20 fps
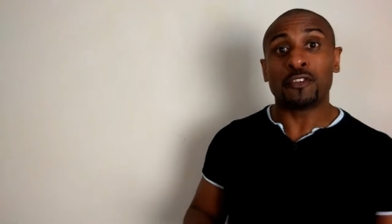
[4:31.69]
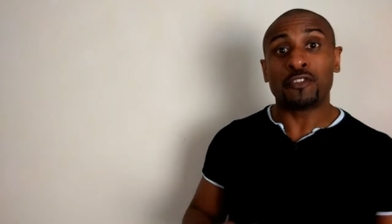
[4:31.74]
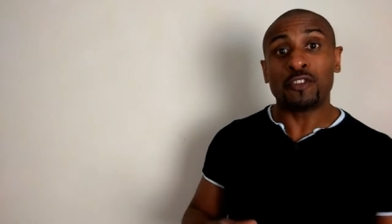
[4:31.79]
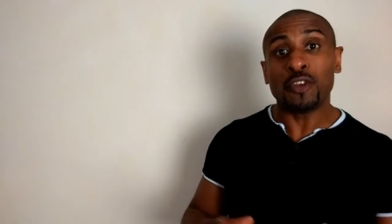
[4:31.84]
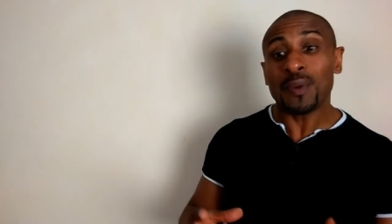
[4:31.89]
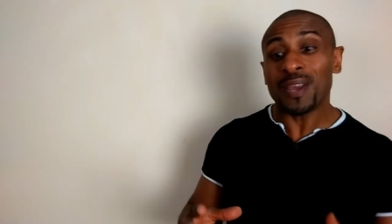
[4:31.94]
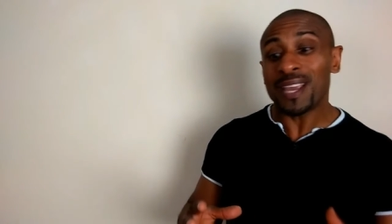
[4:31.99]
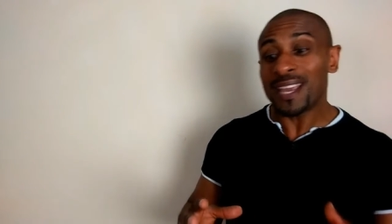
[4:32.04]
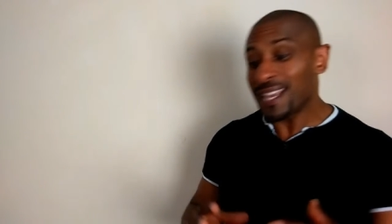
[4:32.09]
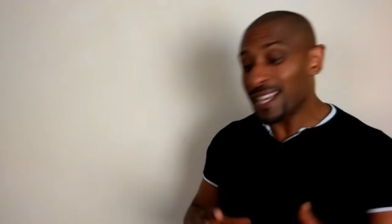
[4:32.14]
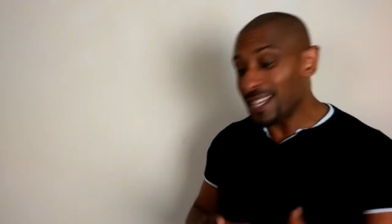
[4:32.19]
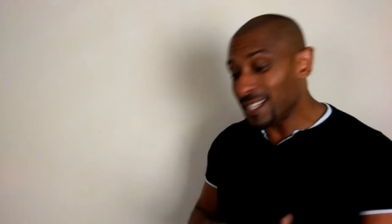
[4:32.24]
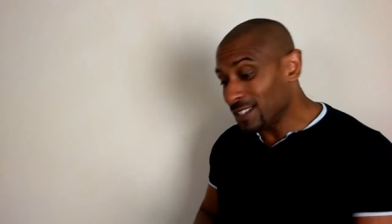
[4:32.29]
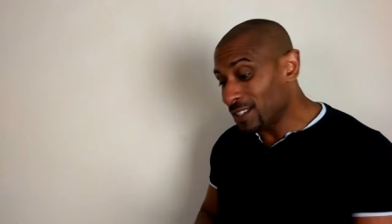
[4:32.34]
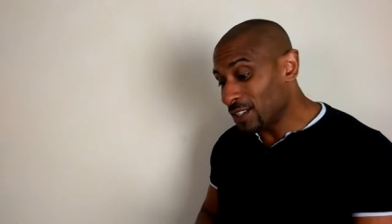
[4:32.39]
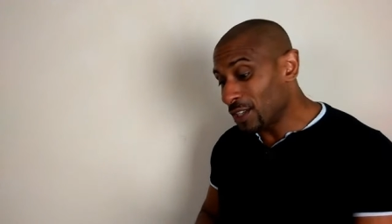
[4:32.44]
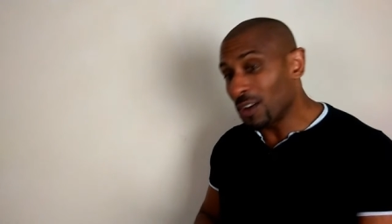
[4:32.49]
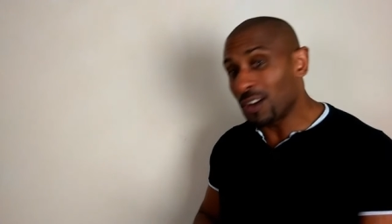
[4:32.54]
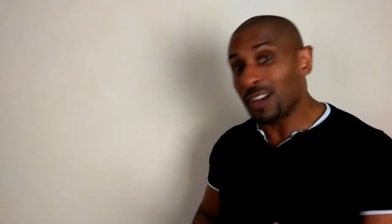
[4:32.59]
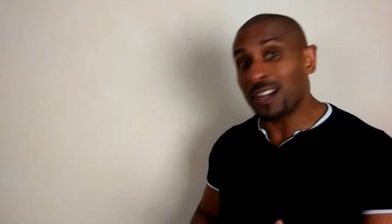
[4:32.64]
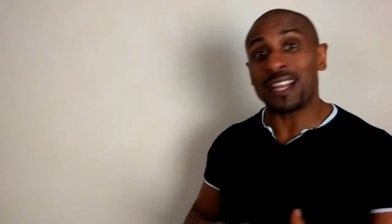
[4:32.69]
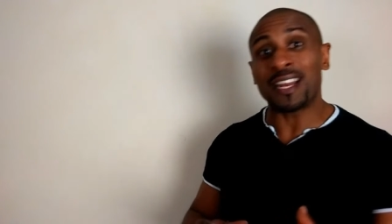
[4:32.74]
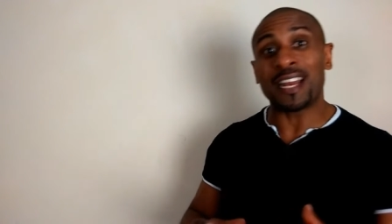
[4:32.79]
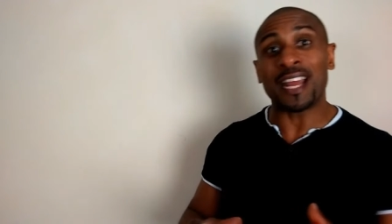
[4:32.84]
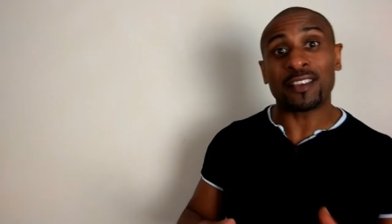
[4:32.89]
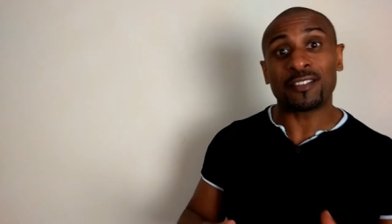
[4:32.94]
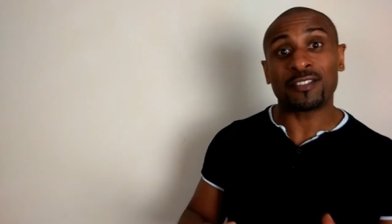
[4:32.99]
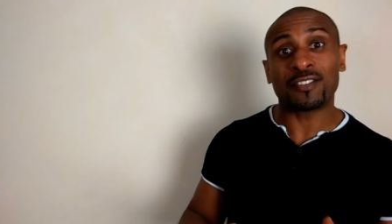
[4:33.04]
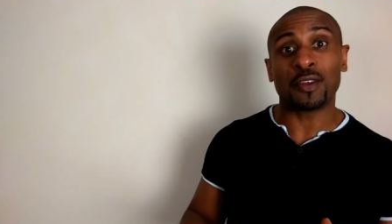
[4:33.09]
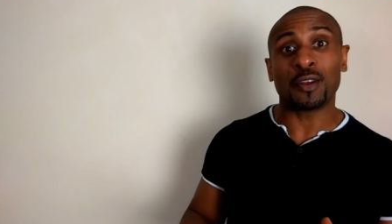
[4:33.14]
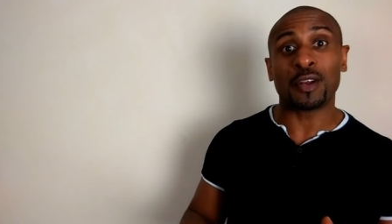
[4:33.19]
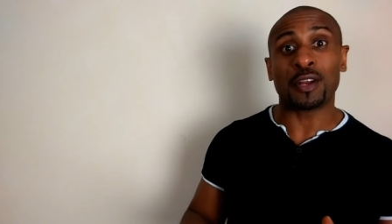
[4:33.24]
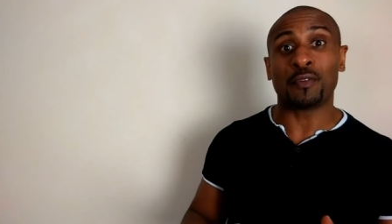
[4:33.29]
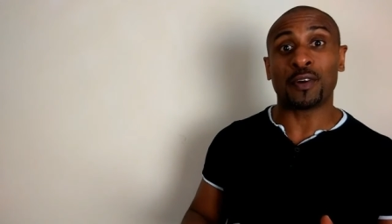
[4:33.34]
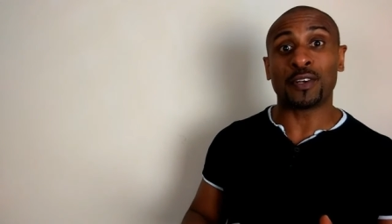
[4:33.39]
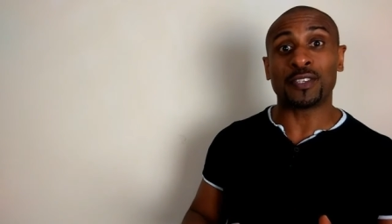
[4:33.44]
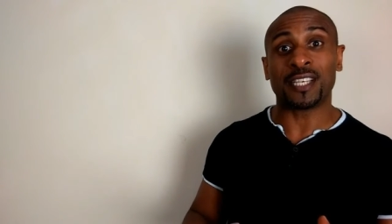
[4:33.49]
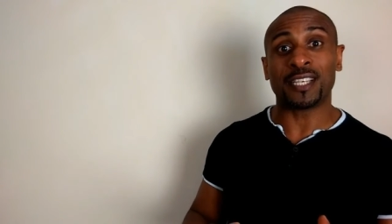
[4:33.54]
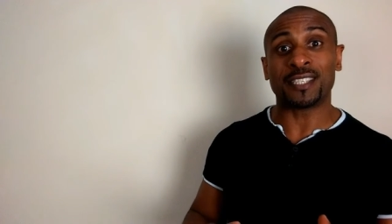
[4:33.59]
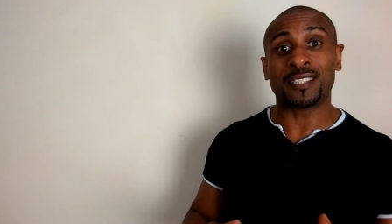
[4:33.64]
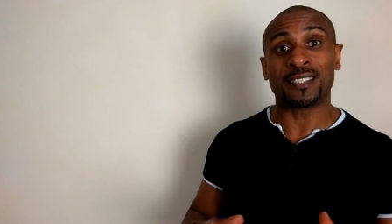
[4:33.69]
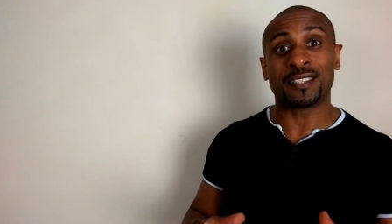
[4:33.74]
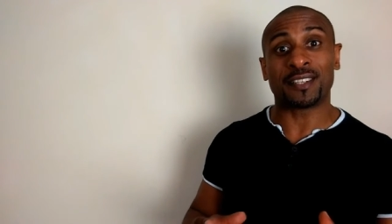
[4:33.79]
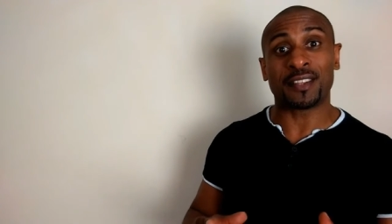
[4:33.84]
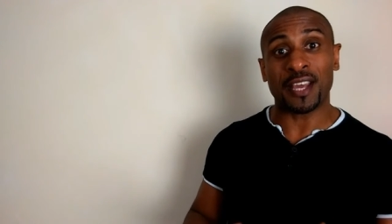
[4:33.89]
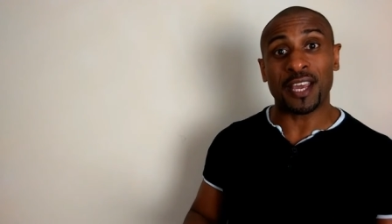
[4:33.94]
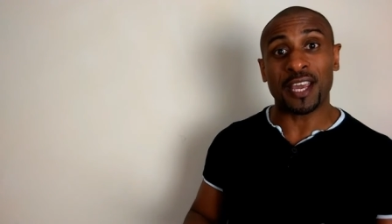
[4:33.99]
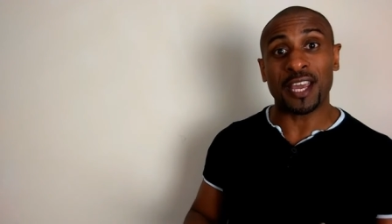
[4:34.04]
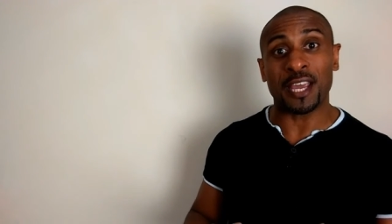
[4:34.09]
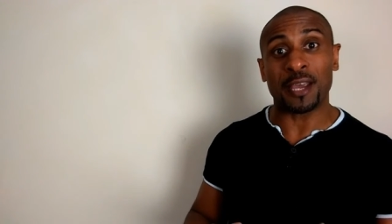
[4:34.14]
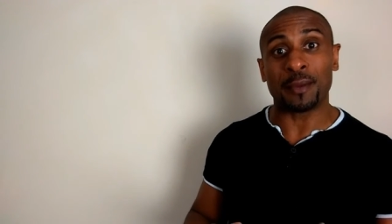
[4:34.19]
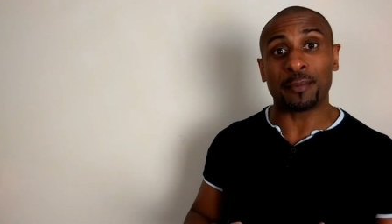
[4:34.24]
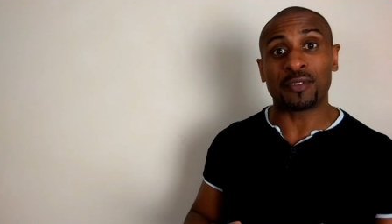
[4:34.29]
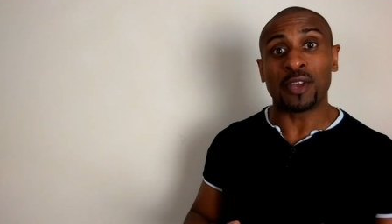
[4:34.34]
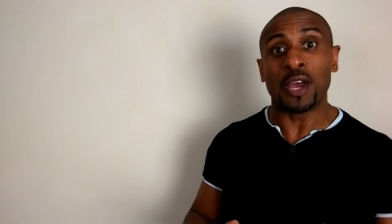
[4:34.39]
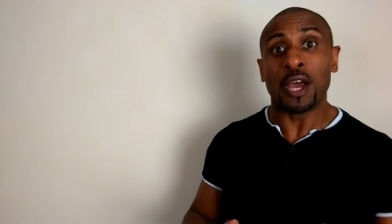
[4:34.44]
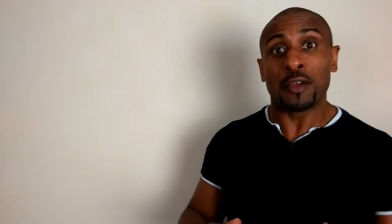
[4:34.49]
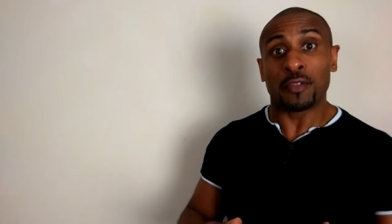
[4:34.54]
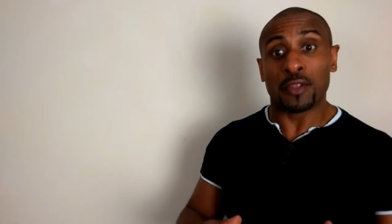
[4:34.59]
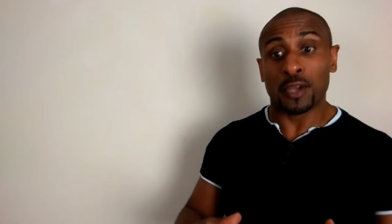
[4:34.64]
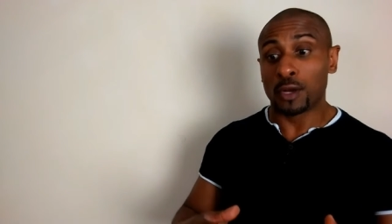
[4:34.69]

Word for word: As you internally and externally rotate into the hips,